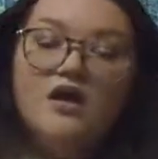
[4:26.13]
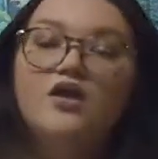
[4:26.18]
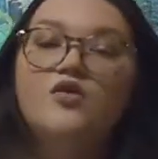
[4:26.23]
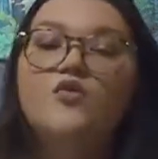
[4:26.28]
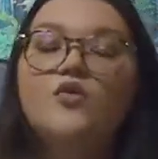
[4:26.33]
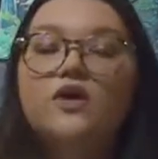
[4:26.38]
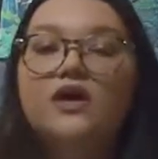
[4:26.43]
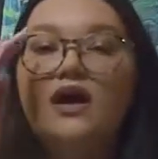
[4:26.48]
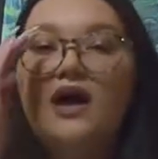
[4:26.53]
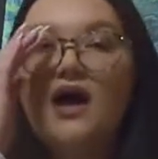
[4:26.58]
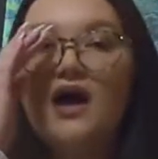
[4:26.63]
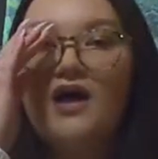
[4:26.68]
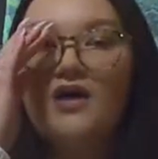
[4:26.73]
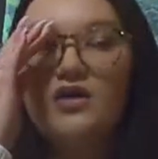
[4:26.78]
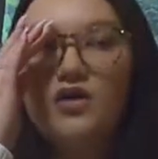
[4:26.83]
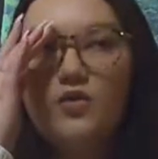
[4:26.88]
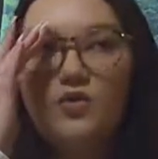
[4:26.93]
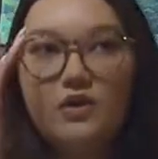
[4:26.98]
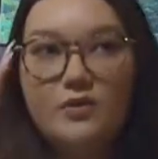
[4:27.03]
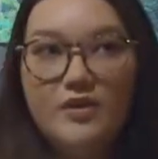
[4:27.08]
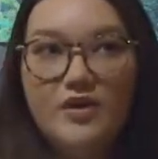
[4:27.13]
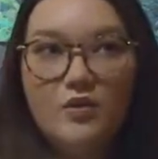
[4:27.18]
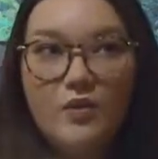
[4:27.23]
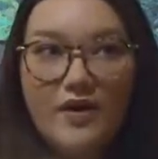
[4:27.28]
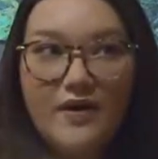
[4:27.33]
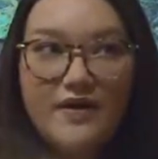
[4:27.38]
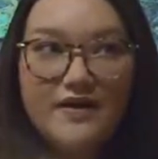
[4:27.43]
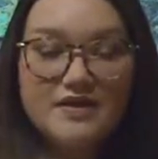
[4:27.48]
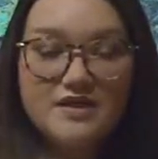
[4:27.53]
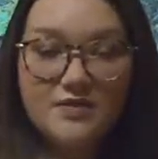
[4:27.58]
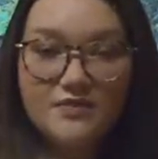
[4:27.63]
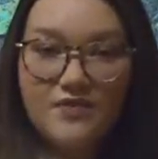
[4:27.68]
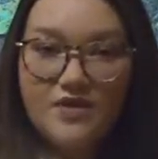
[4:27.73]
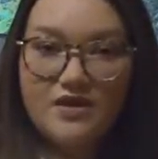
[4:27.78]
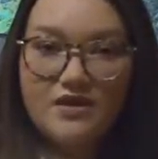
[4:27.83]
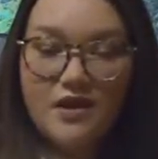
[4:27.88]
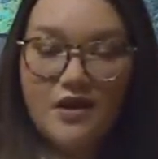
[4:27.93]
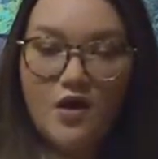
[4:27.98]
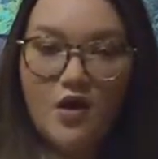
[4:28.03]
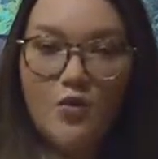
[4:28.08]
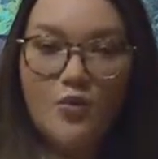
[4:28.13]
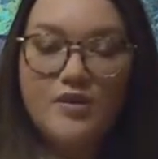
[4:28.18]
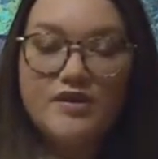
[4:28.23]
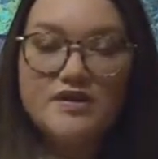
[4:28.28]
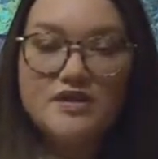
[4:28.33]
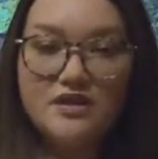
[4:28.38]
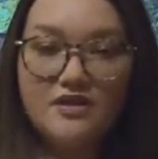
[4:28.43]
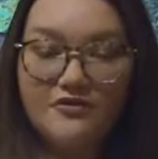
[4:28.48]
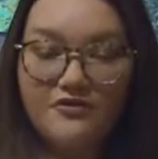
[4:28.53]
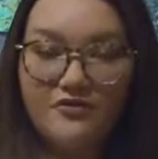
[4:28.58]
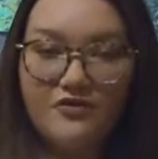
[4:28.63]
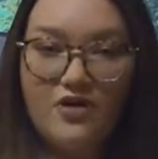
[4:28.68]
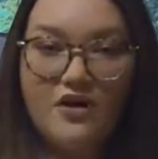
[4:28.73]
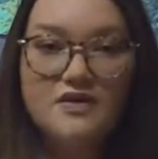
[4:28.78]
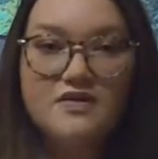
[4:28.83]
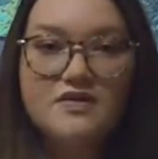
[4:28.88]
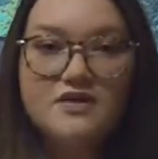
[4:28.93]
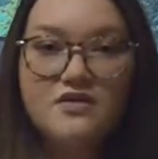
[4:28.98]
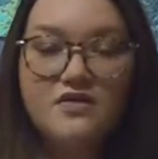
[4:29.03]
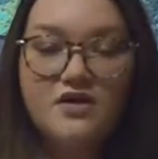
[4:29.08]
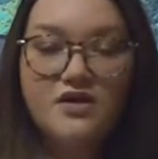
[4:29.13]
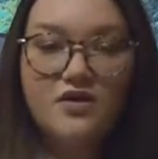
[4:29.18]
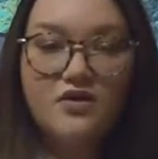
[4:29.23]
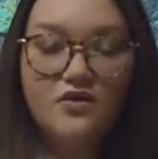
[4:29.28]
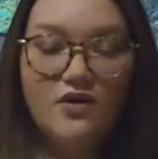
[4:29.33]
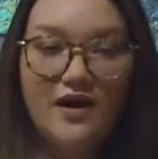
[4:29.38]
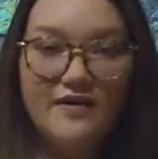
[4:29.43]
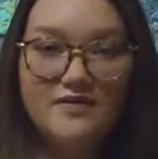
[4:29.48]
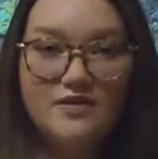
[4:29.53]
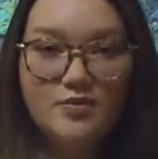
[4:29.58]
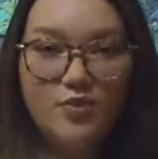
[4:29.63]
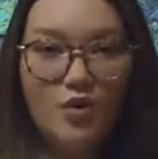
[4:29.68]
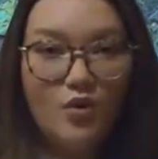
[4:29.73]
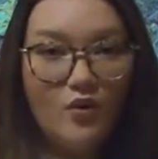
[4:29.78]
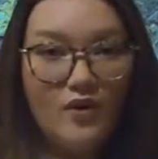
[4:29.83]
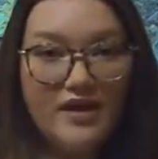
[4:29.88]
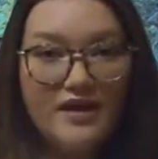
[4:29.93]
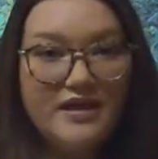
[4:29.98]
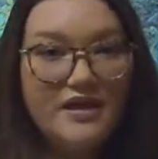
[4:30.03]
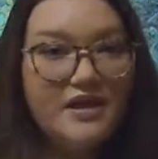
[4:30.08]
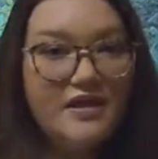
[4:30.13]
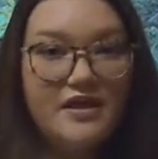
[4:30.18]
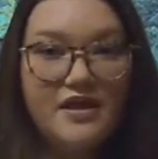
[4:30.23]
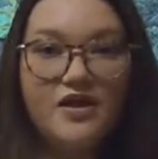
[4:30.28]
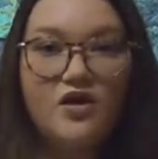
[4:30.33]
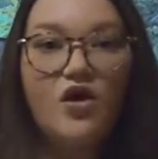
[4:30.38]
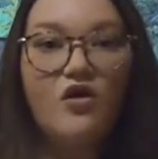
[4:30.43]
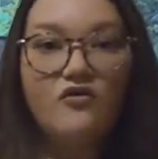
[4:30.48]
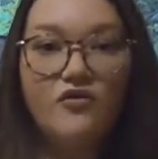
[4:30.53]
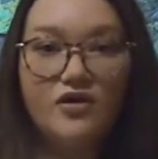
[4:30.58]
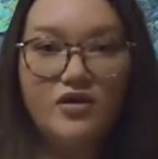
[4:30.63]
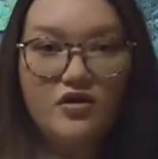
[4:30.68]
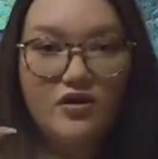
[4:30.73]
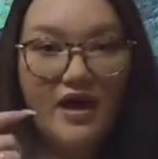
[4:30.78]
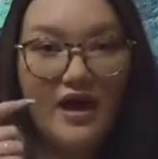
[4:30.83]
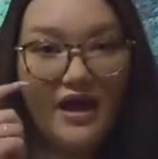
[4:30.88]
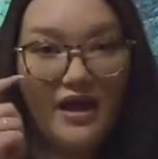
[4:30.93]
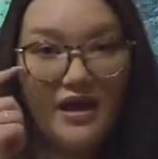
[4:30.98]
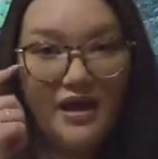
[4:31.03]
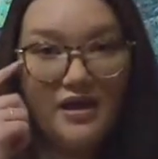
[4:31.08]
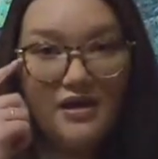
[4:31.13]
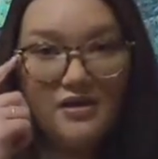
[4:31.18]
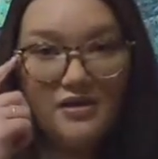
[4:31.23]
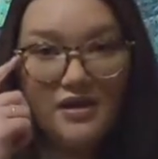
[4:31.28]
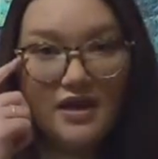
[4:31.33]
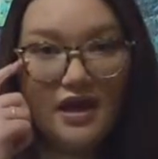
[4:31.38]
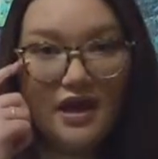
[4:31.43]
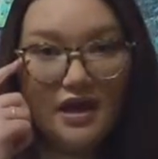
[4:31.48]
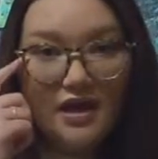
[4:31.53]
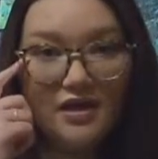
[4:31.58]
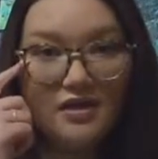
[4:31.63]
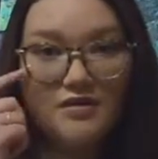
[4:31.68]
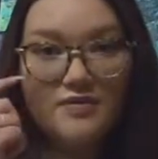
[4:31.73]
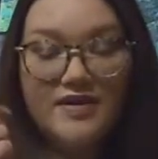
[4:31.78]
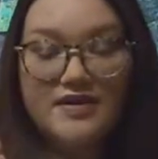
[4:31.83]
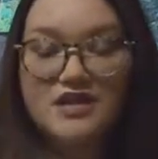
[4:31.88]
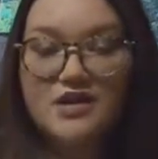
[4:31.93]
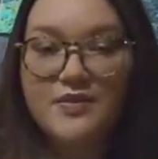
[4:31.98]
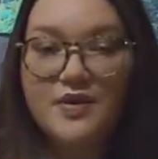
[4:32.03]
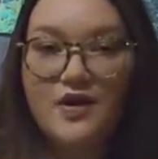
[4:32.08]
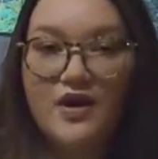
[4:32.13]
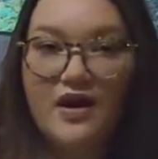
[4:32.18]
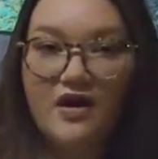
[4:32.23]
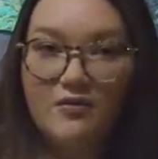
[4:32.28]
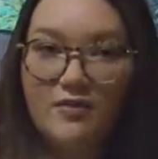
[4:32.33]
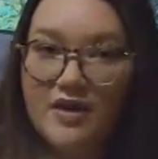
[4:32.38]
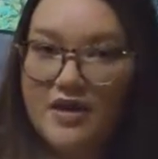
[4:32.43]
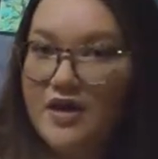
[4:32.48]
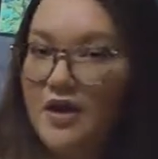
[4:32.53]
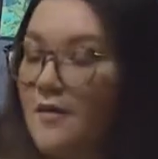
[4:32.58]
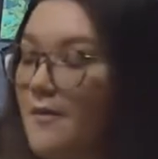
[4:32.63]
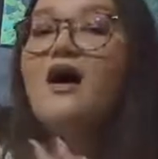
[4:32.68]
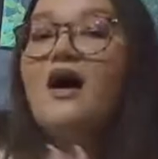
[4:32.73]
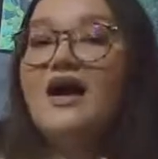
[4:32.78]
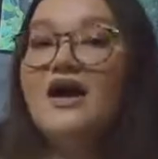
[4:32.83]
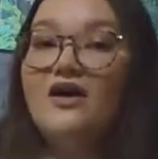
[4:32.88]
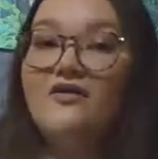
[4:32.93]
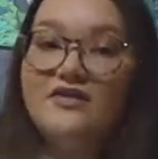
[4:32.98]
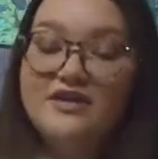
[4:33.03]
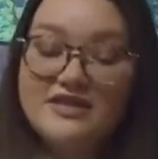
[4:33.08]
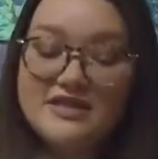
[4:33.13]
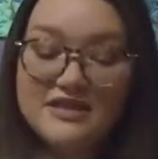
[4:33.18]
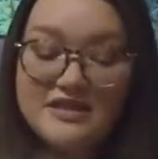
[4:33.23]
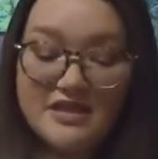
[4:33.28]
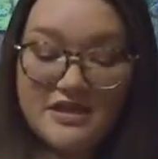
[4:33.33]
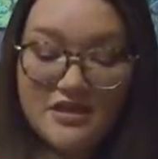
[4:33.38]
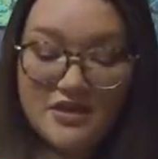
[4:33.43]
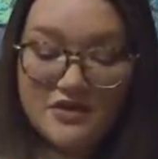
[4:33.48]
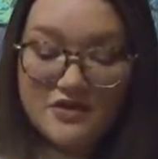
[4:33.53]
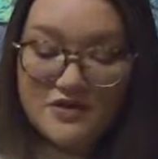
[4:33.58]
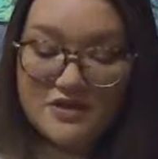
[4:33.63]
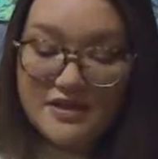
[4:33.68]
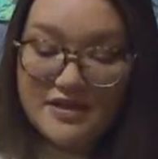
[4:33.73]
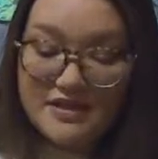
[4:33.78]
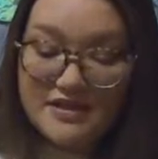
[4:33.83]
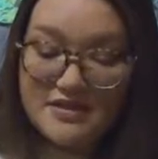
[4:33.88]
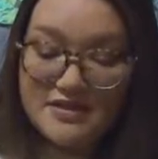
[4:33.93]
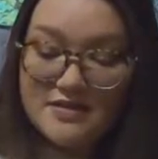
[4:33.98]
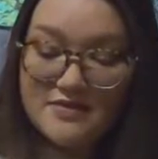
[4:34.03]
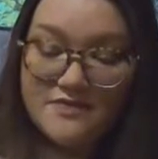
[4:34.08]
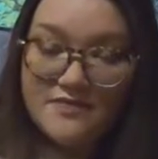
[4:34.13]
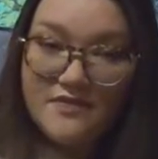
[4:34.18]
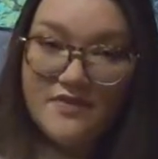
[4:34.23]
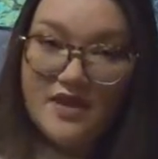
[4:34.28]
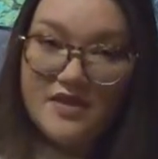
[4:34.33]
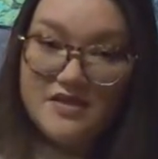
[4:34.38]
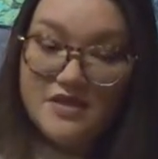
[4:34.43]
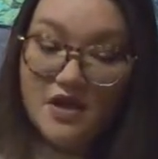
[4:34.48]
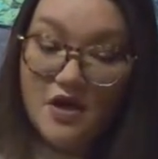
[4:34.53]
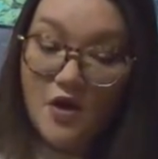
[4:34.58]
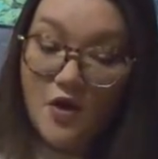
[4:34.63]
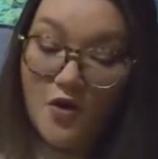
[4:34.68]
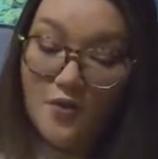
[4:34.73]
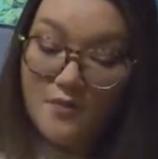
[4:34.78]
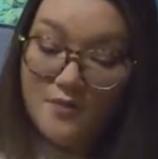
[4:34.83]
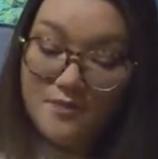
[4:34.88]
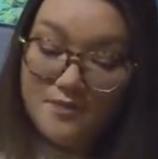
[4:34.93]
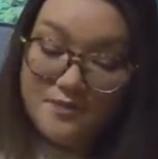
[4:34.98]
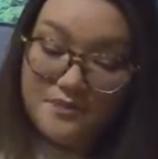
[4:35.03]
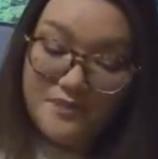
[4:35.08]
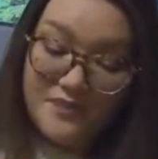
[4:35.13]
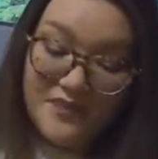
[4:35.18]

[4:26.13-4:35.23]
You want to be wearing something that opens in the front so that you don't have to pull anything over your head and mess up your hair and makeup. I obviously didn't use this. It's a comb.